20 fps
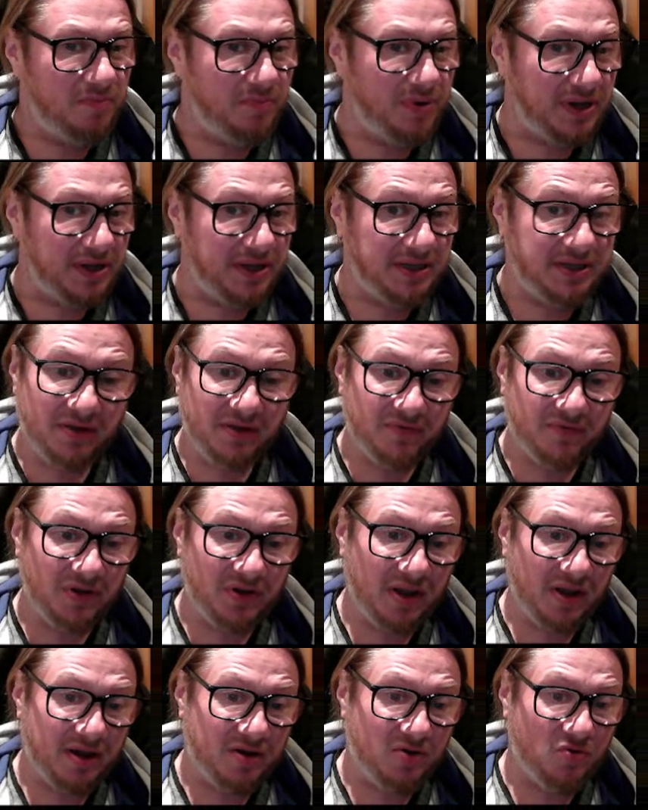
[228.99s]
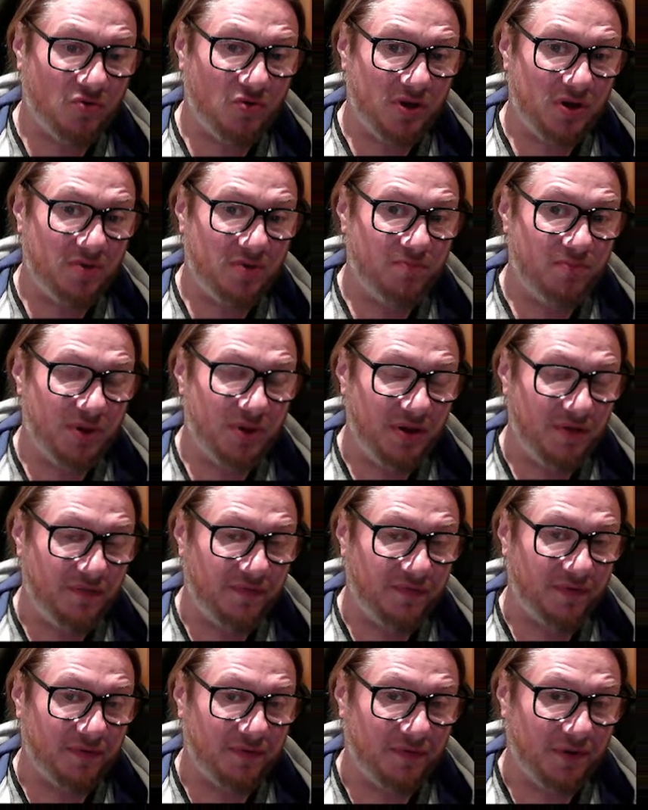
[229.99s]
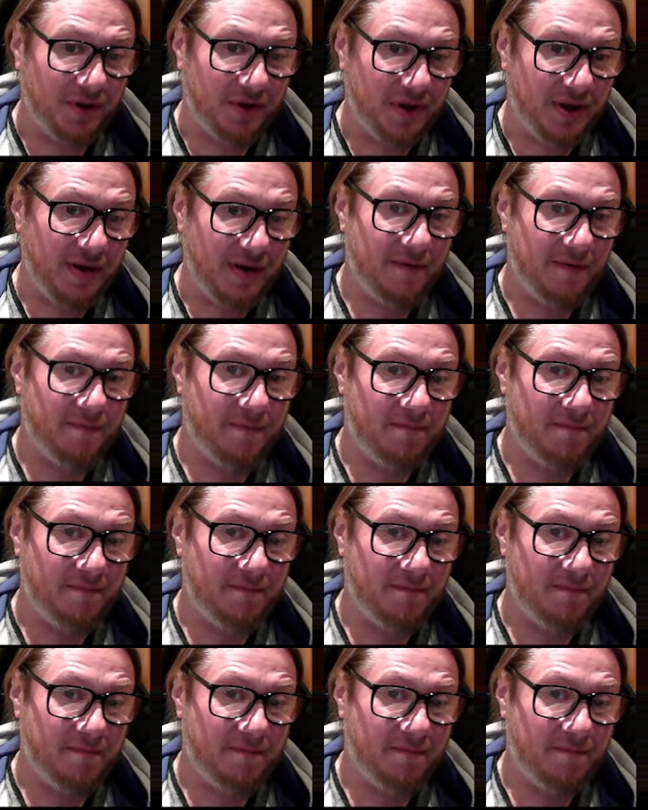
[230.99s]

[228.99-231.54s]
play something like queen b3